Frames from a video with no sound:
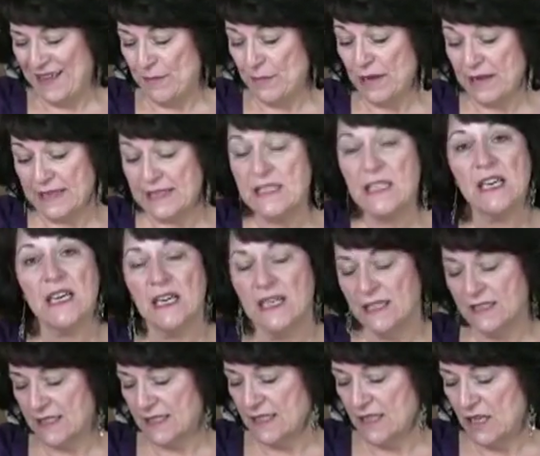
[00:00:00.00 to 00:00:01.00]
But it
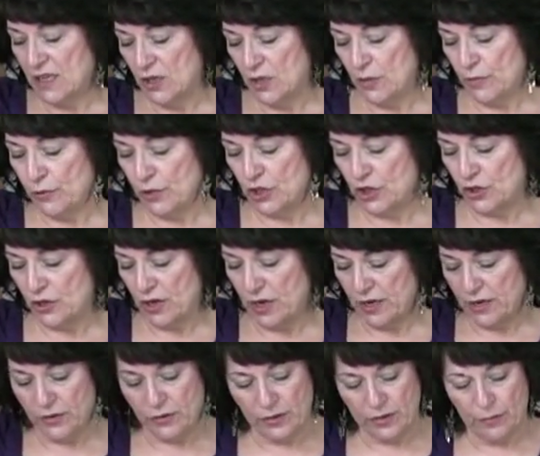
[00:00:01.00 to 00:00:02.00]
does. You put your
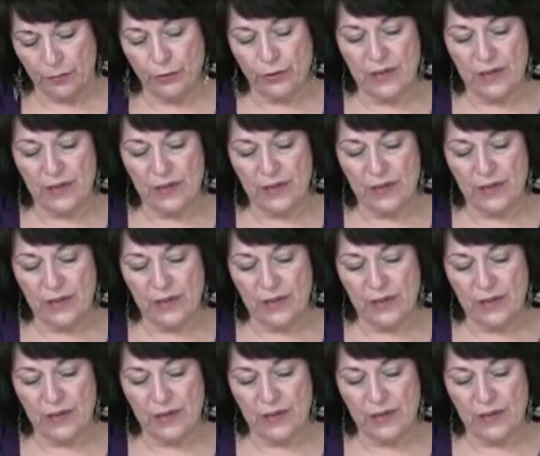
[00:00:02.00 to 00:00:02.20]
100